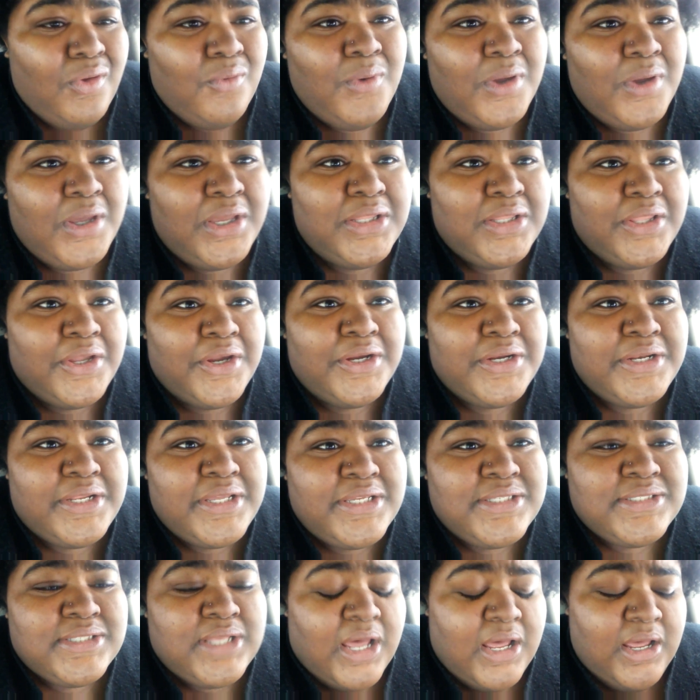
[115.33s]
Well, he learned
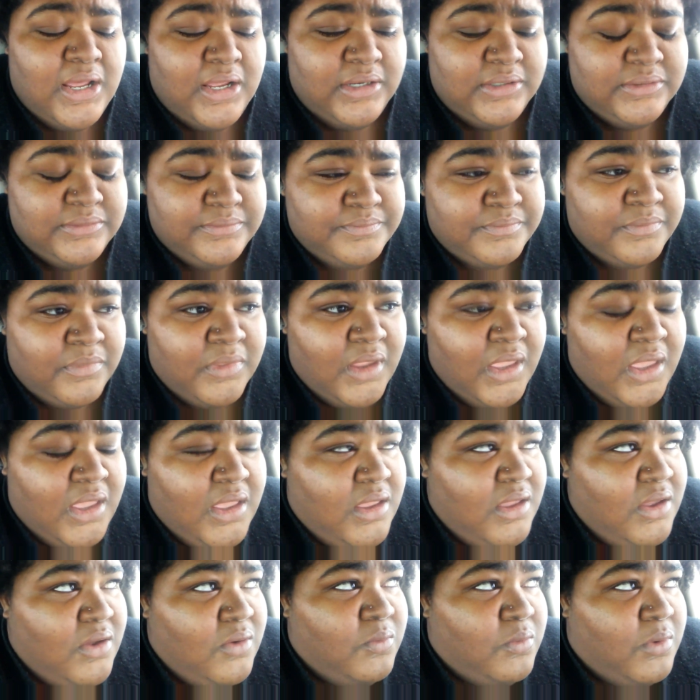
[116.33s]
his
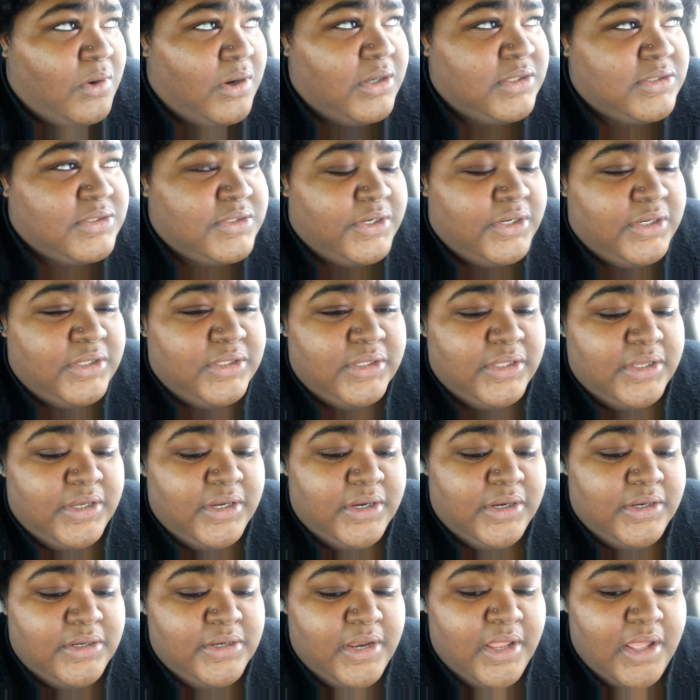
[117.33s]
um, words
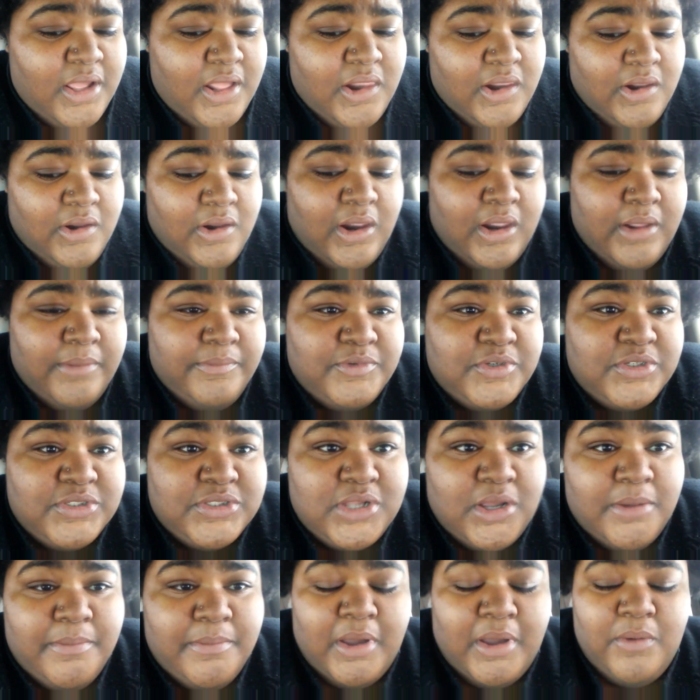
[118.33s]
earlier. Now I'm
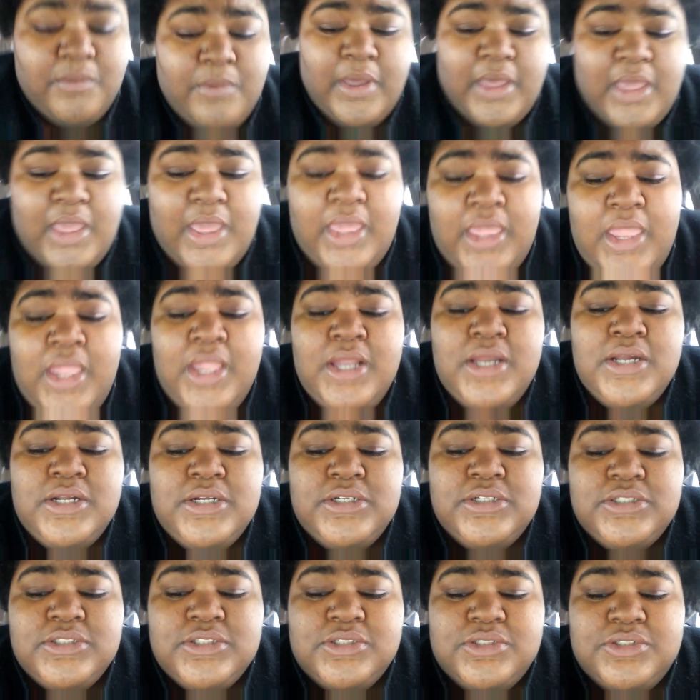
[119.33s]
just on my way
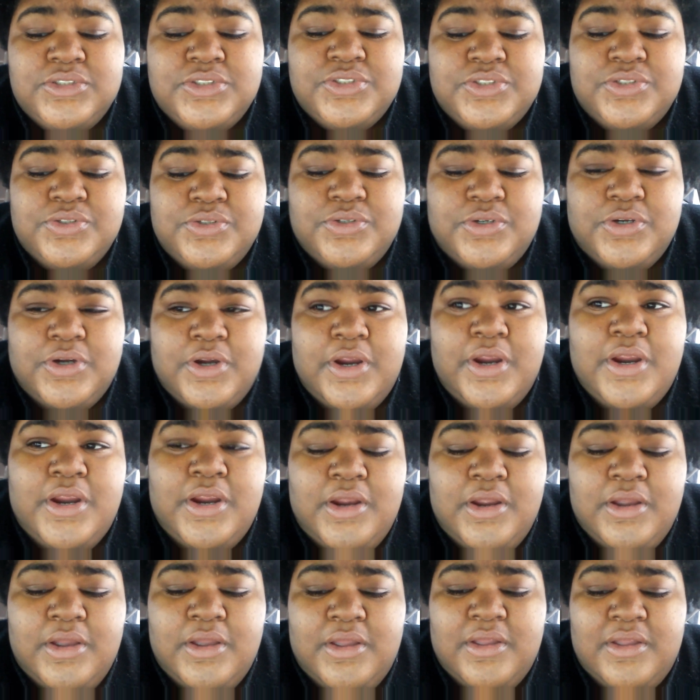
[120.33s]
to the
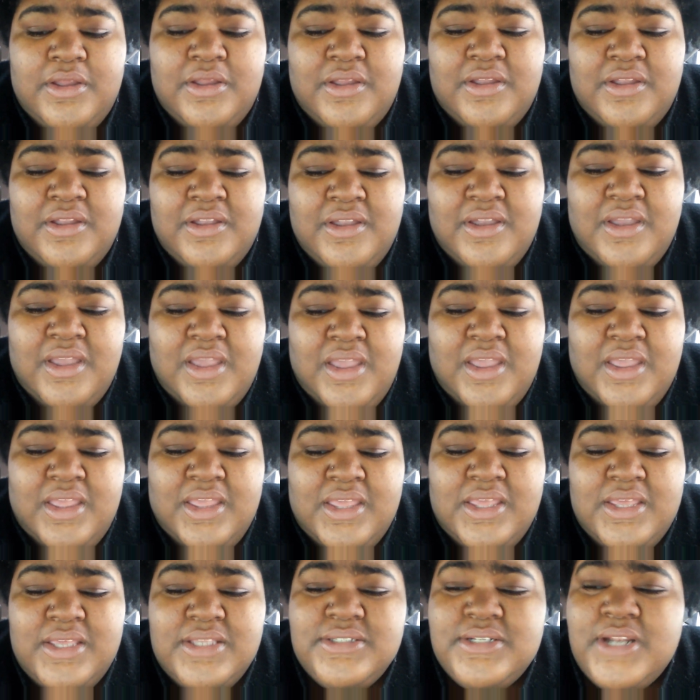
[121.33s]
store.
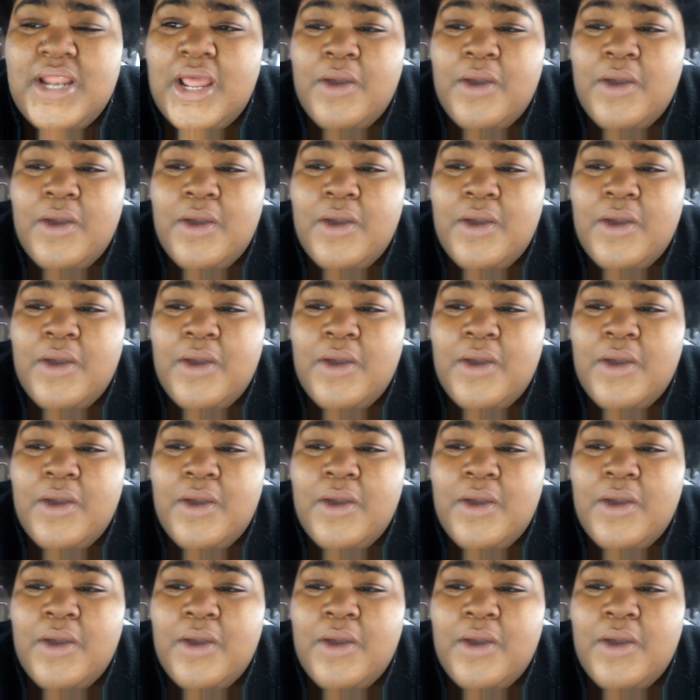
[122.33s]
He's